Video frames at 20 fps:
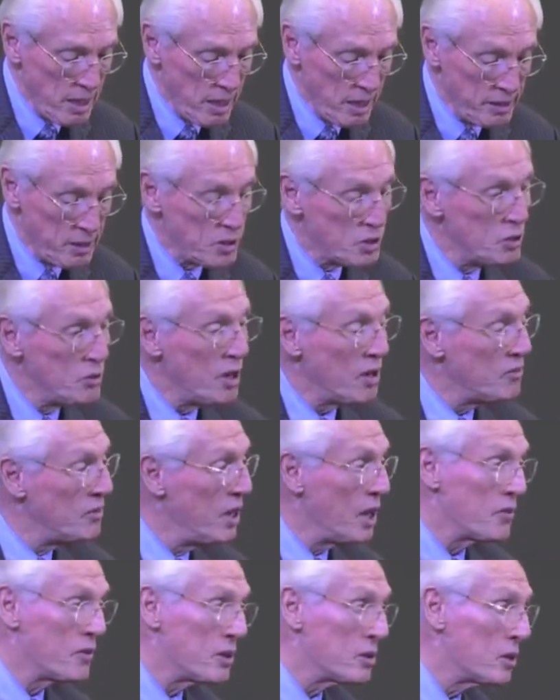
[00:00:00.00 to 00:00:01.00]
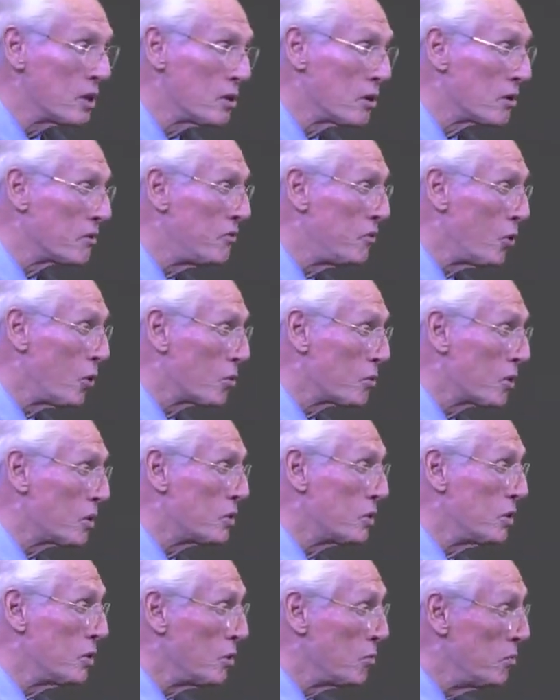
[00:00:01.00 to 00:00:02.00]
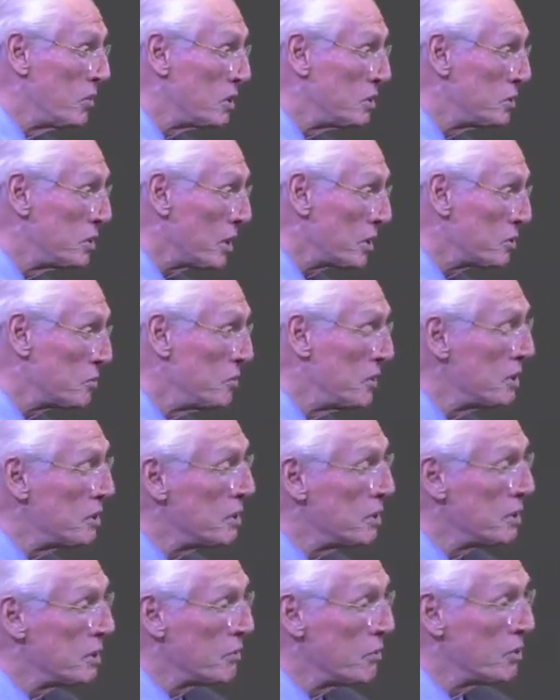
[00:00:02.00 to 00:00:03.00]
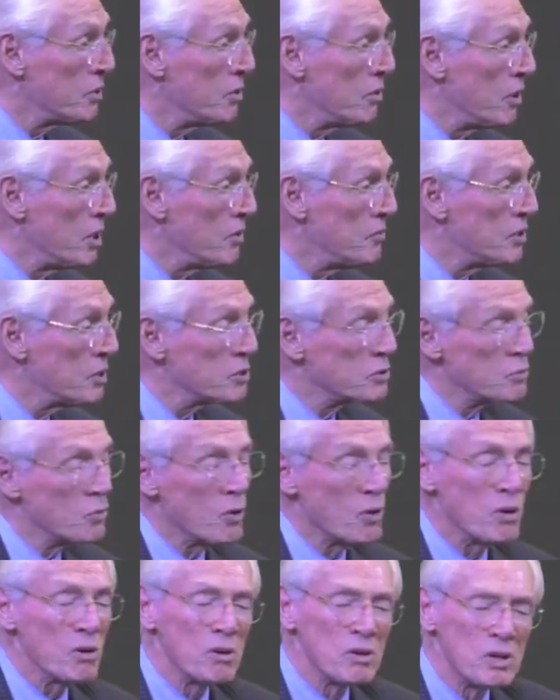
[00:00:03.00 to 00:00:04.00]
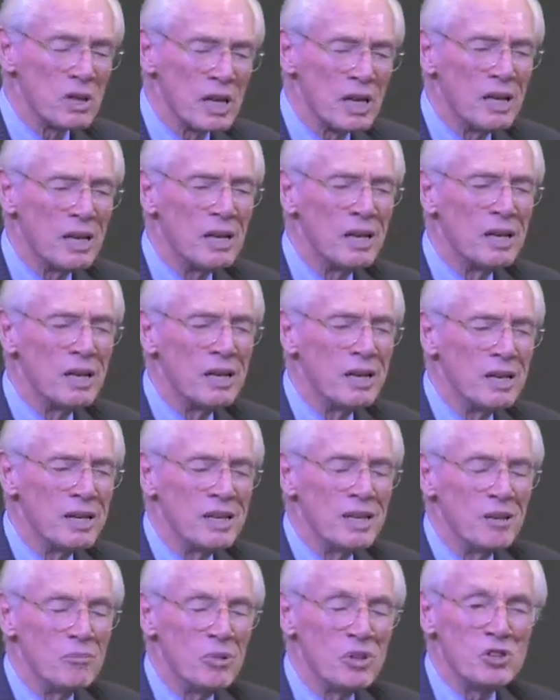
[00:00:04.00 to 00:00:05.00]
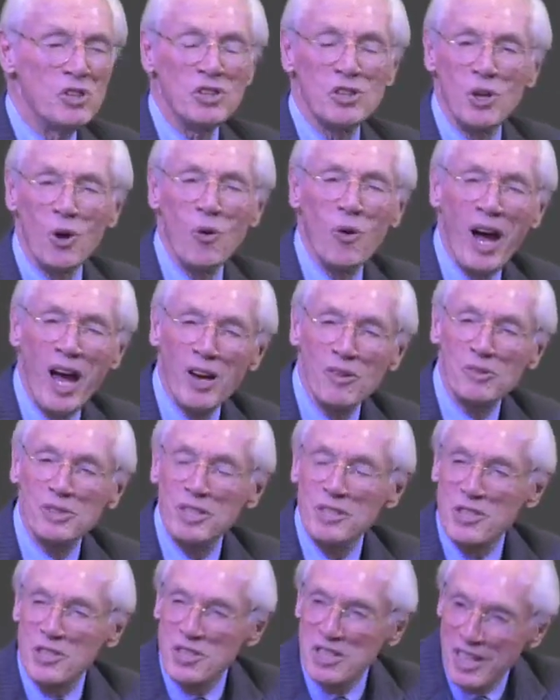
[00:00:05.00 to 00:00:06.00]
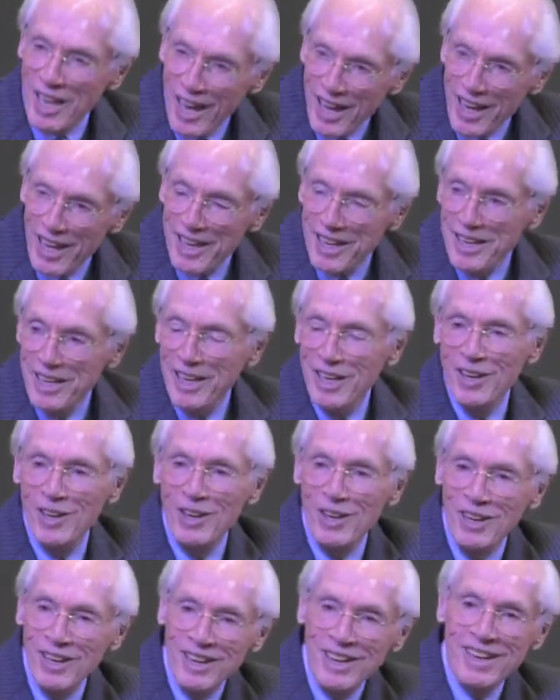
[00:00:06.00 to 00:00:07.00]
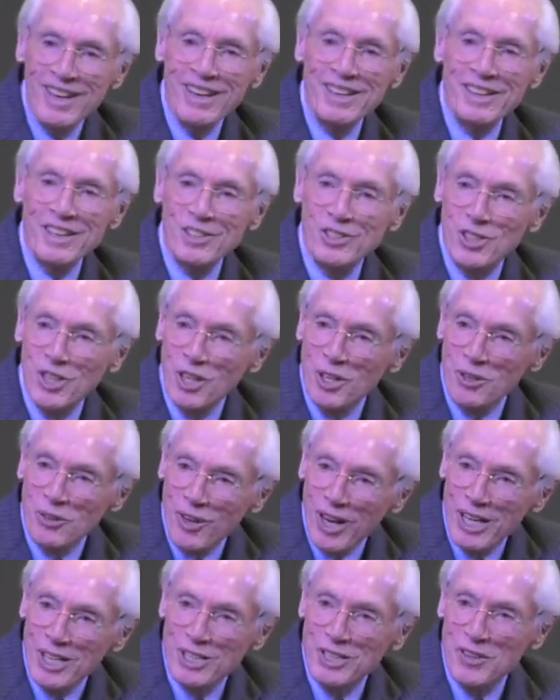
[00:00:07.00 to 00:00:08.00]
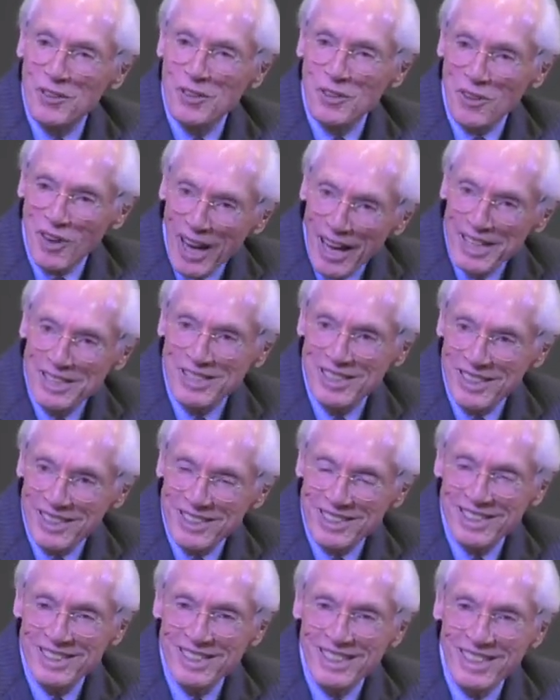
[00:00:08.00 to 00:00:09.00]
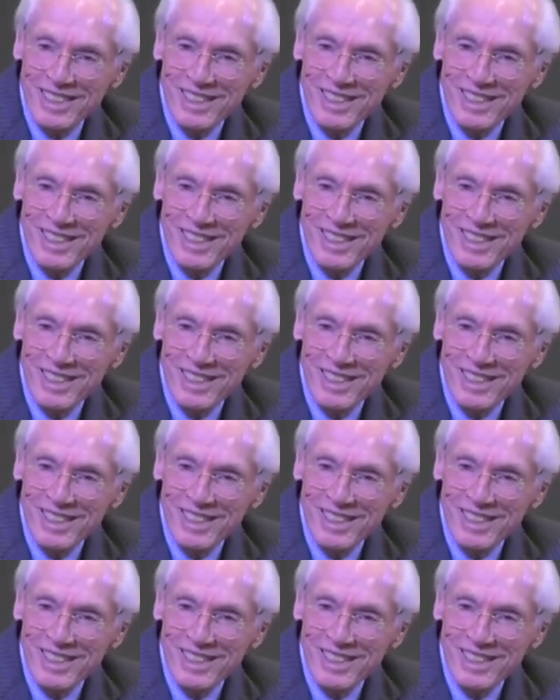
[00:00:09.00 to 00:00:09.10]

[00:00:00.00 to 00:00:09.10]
And that you have nothing to look forward to but judgment when you leave this world. But you don't have to stay in the generation of the righteous.